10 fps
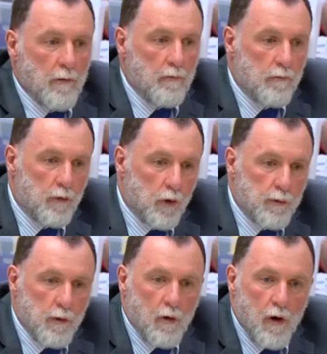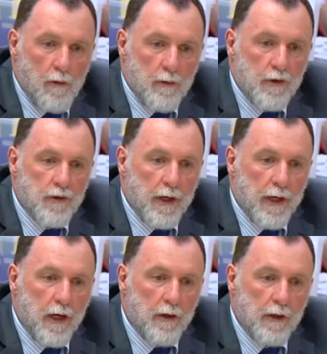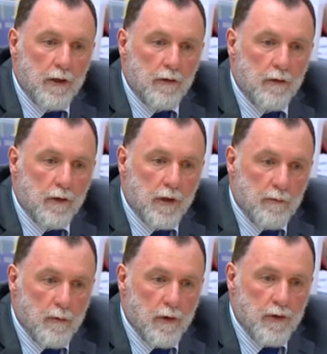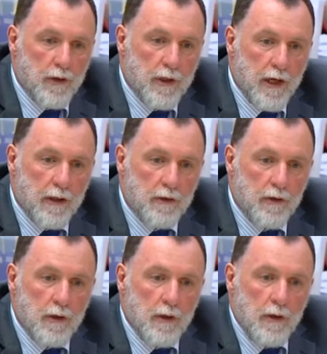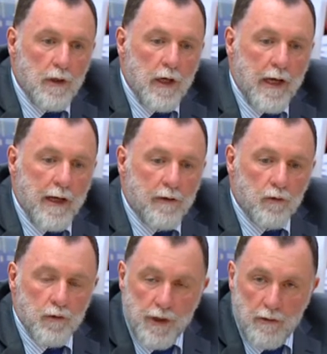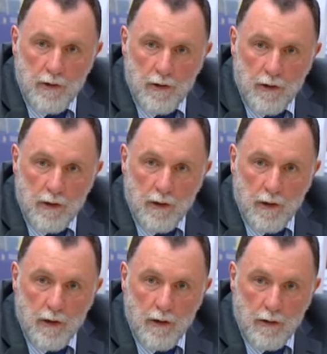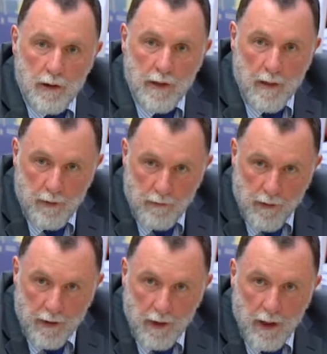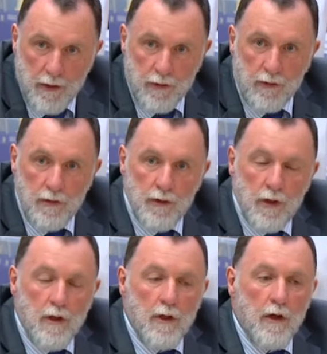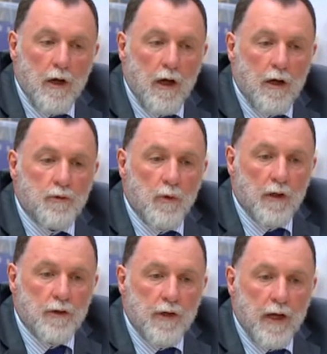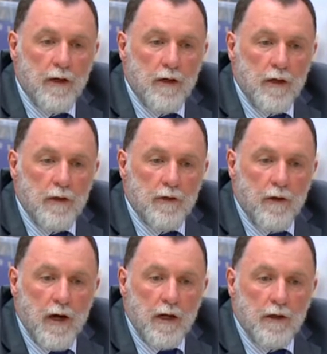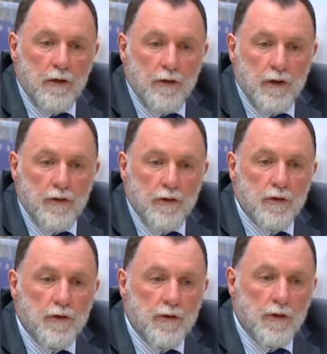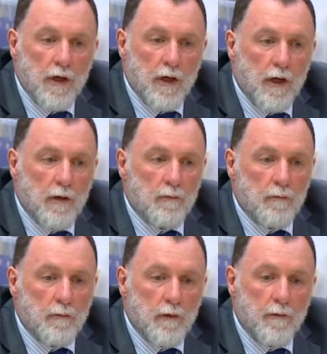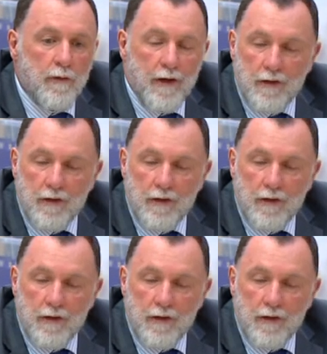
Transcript: are broad requirements set out in the EPBC Act and also in the accompanying regulations. As well as that, there are conditions that